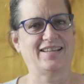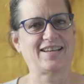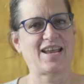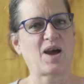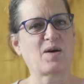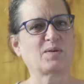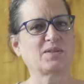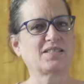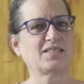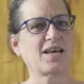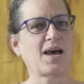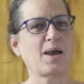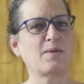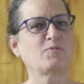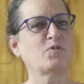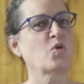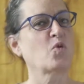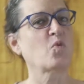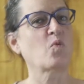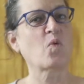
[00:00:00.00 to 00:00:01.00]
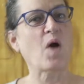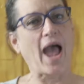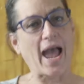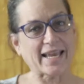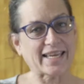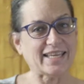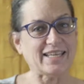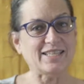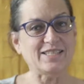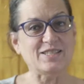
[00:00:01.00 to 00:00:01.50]
now it's time for
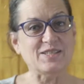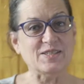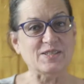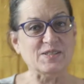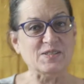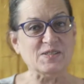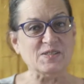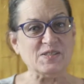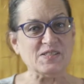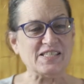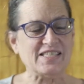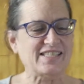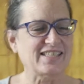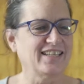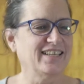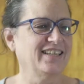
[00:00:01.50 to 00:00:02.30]
wacky news.